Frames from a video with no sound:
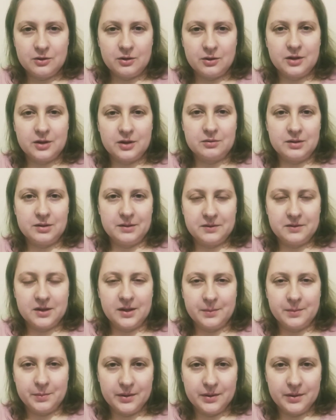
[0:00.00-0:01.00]
going to lift
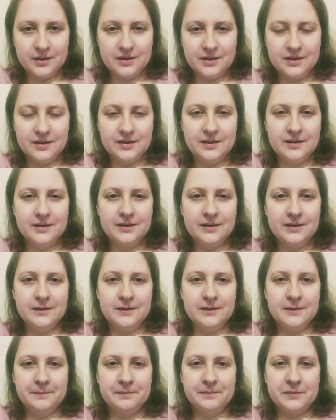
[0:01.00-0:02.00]
up
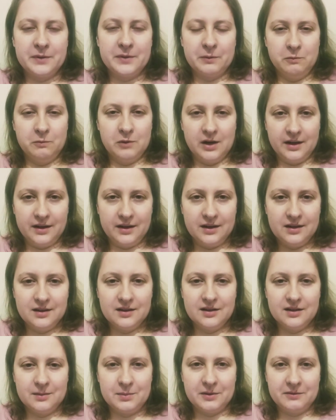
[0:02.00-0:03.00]
one
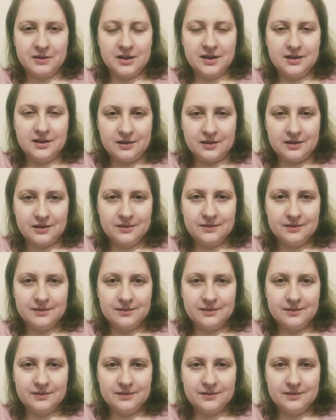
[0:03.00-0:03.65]
above another.